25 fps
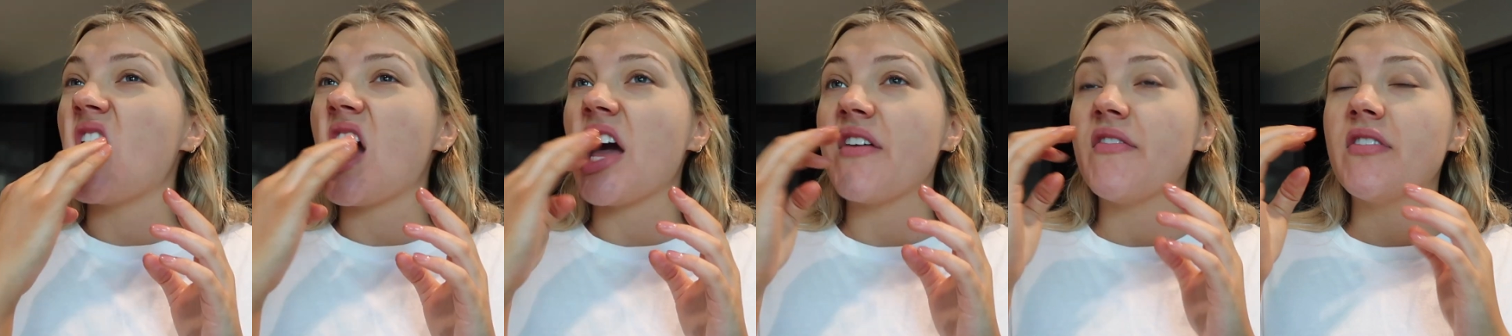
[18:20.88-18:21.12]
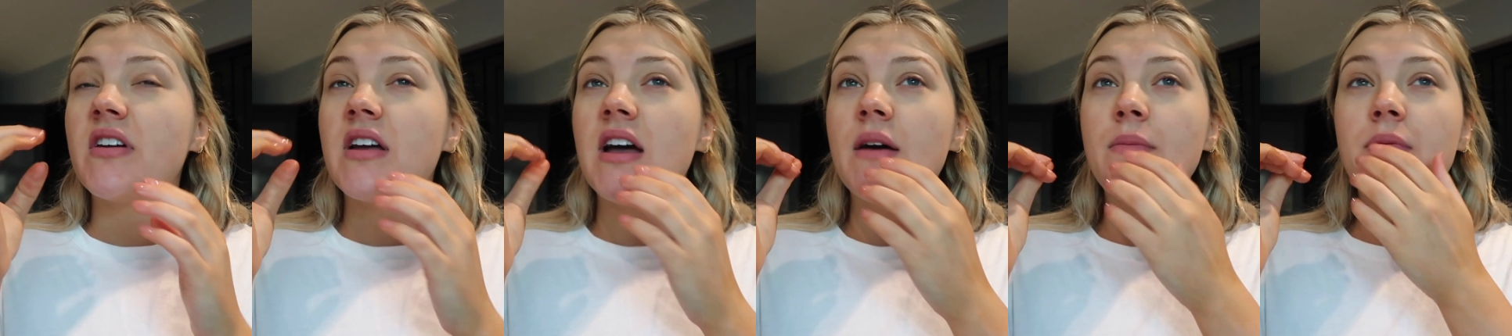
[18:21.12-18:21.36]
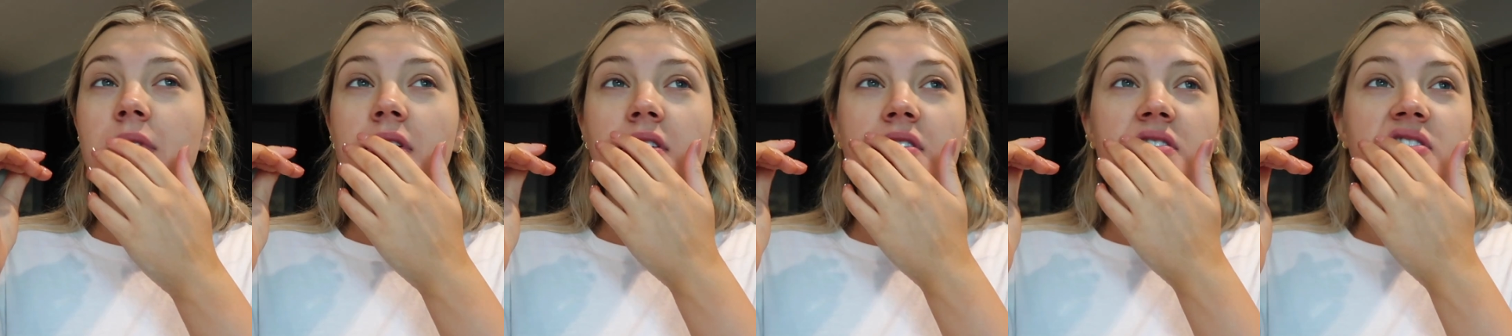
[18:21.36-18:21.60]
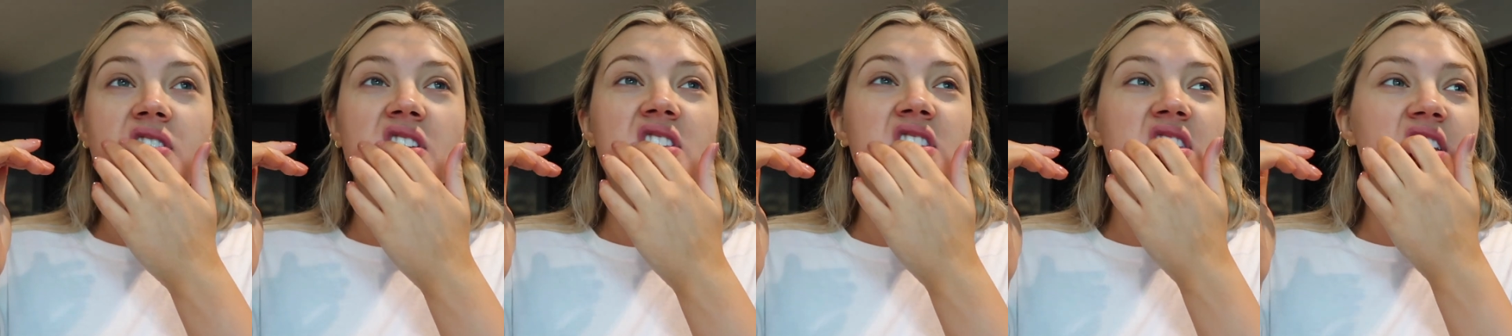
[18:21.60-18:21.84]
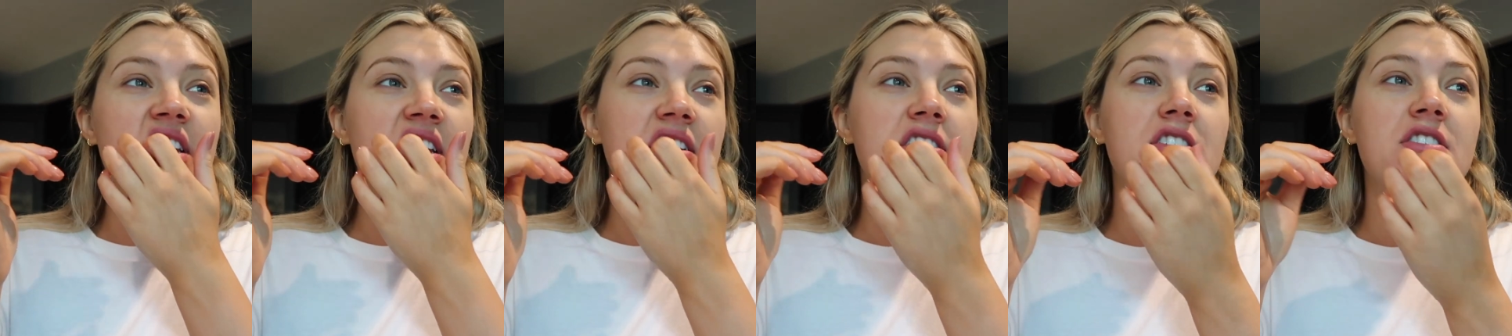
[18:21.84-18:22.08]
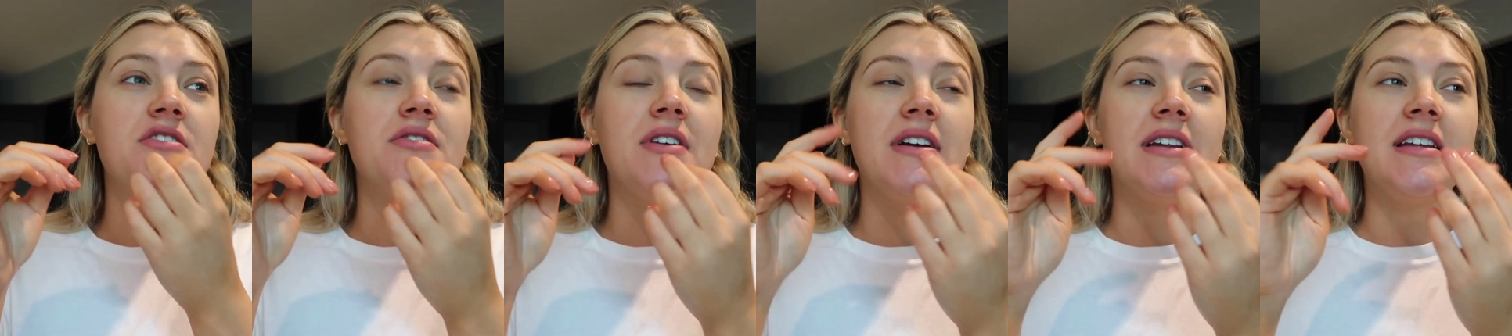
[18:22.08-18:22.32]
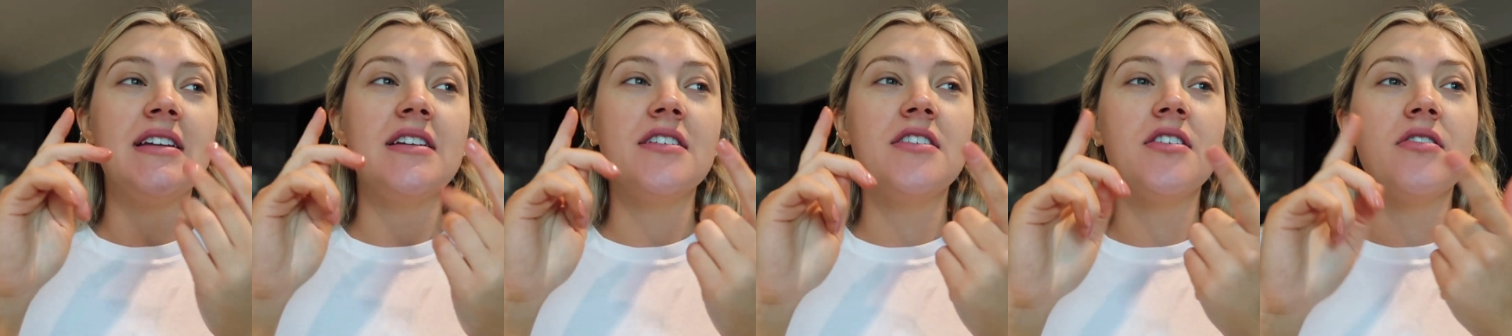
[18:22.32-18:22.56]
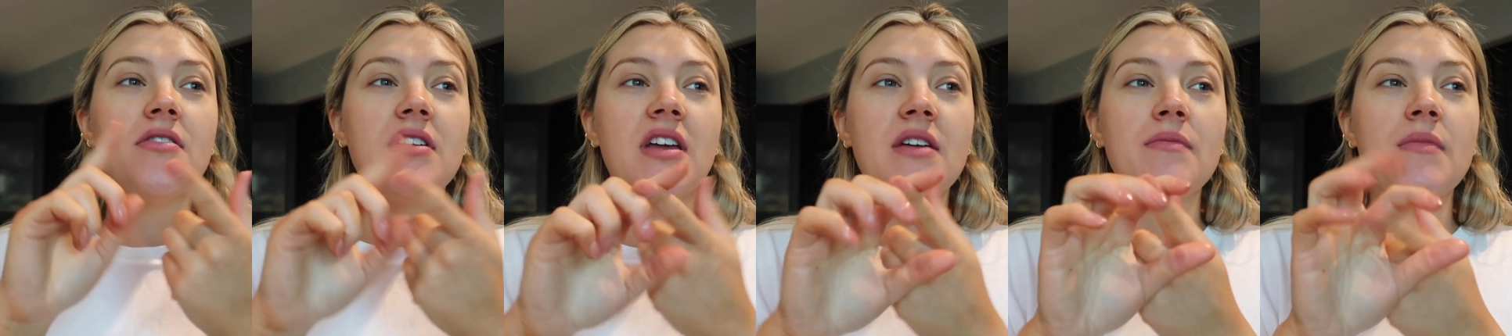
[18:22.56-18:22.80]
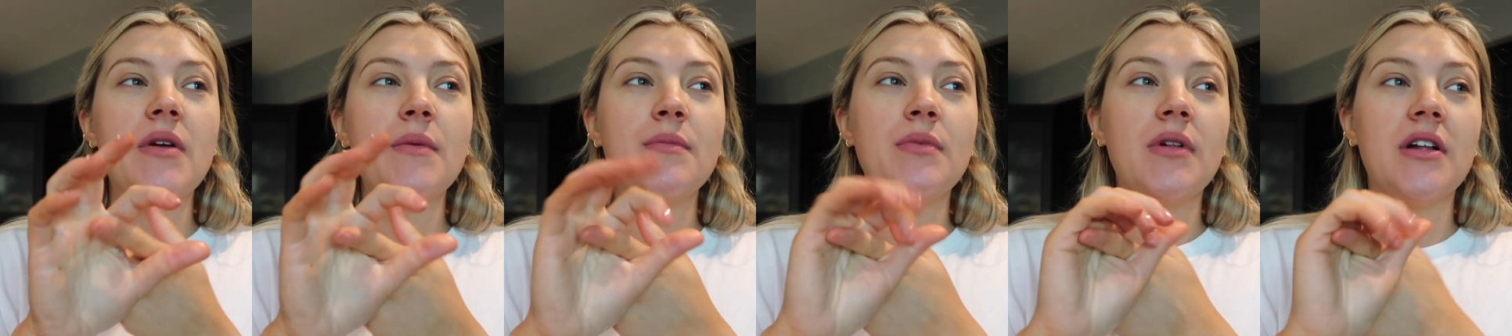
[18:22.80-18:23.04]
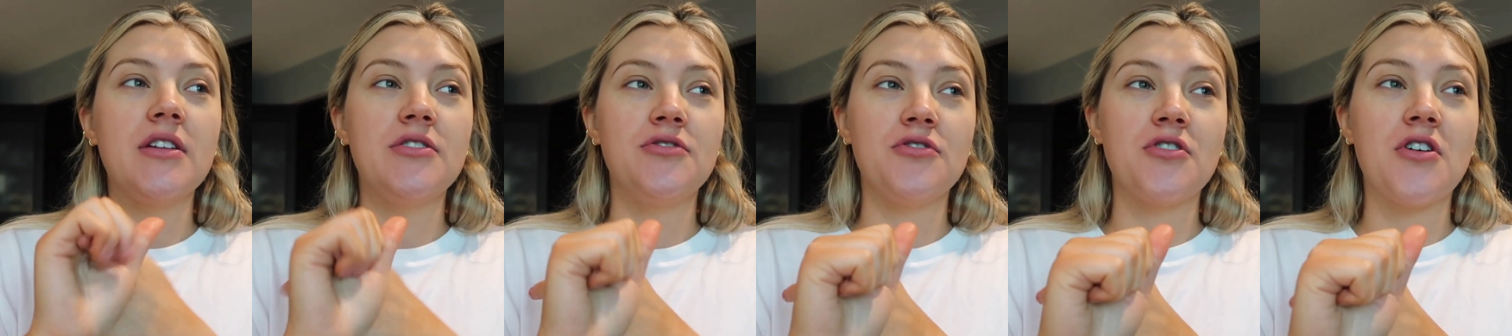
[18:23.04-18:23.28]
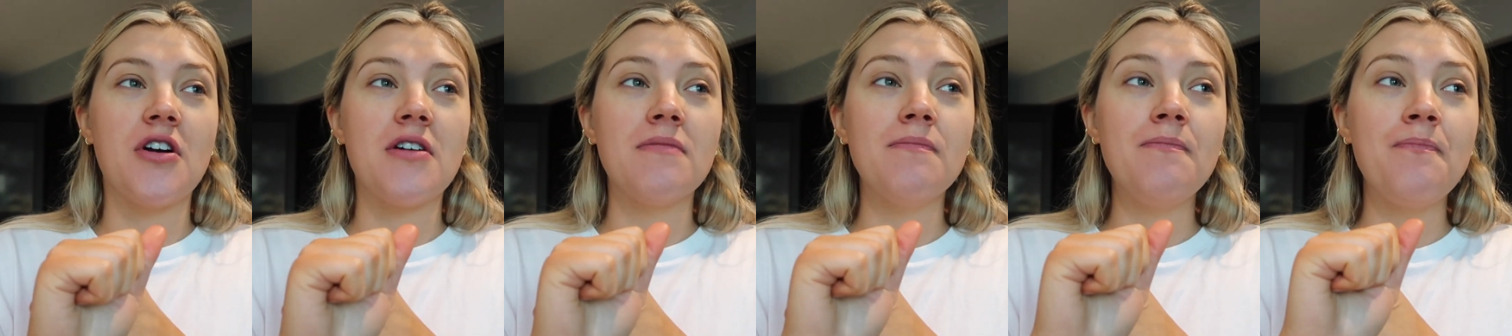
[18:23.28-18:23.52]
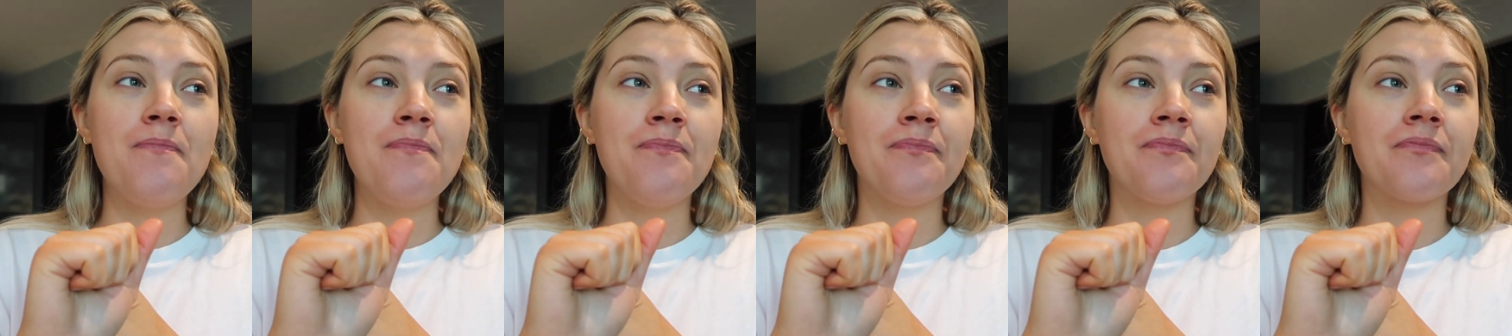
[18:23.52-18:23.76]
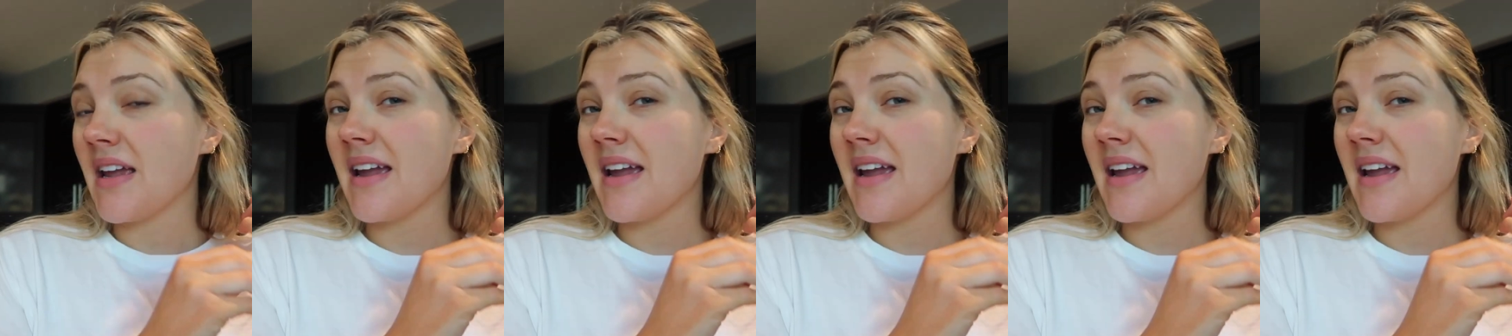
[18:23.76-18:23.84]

I have a couple other things I need to do. I need to go get my blood drawn,